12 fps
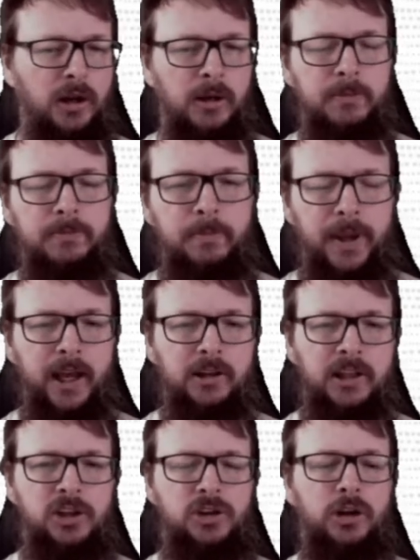pay
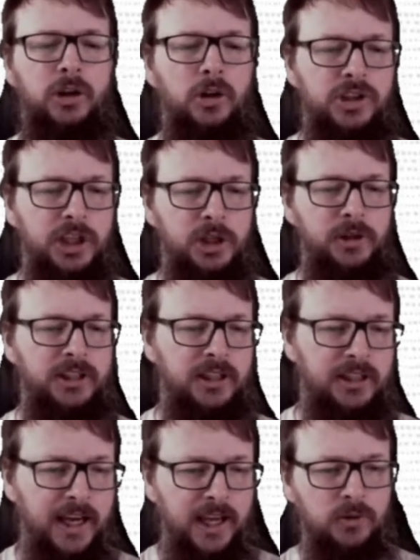attention on security,
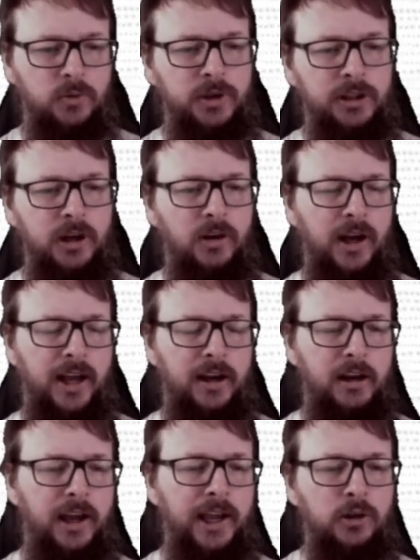and we now
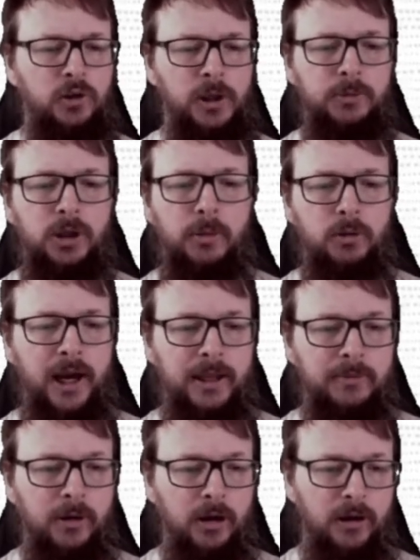encrypt override
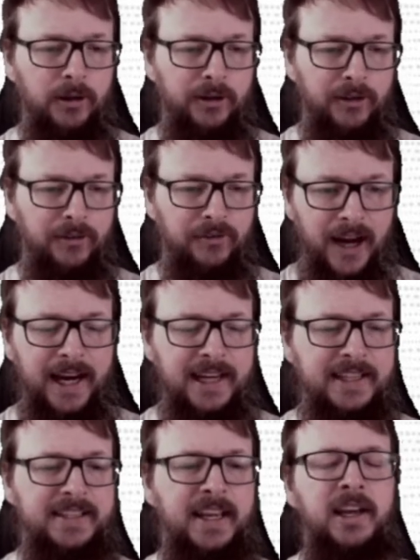files,
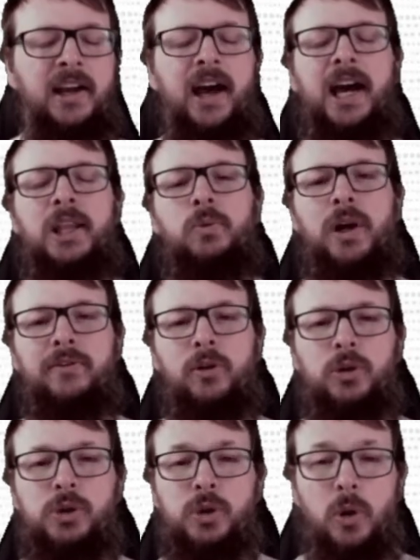and we have
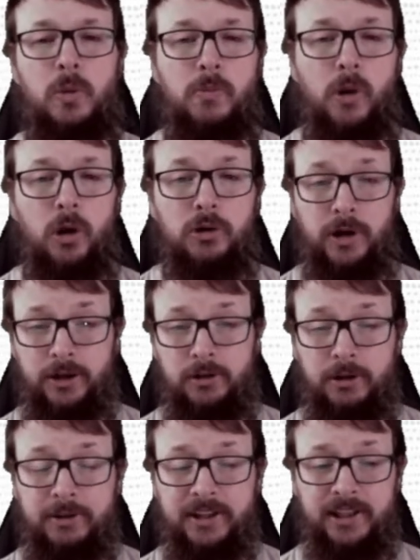also more
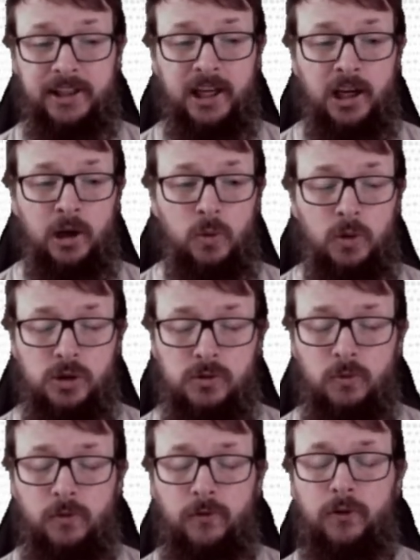granularity
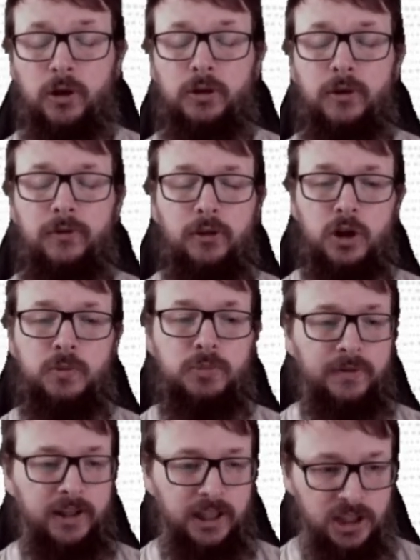for the flush
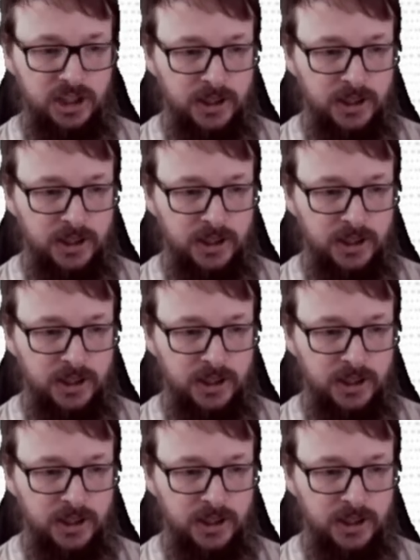privilege.